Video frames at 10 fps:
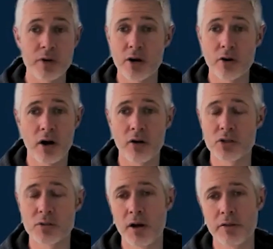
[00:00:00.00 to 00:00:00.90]

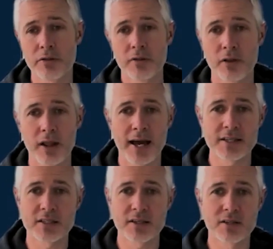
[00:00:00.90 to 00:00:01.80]
$300 a month for the
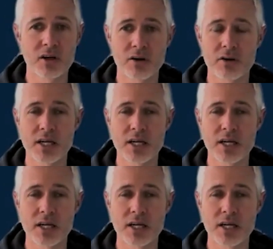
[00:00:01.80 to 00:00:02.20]
last 6 years.